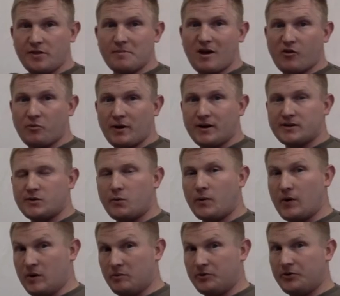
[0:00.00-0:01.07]
the mathematics that we
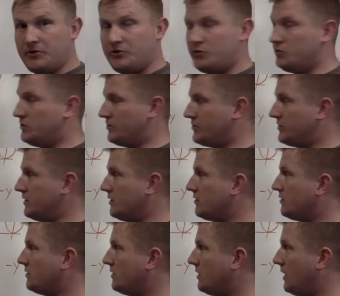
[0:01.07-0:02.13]
were able to
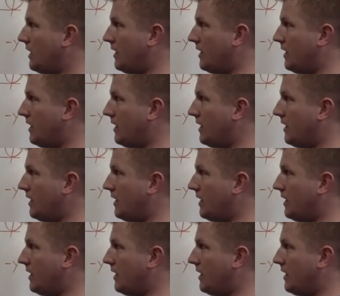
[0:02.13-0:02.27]
distill